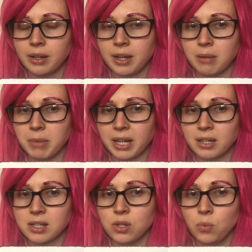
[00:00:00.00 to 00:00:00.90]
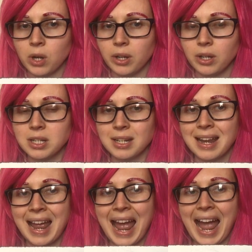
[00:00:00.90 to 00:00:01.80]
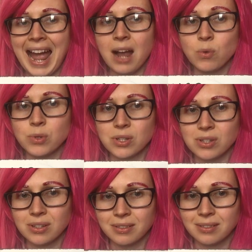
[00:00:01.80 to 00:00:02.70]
it makes the word house.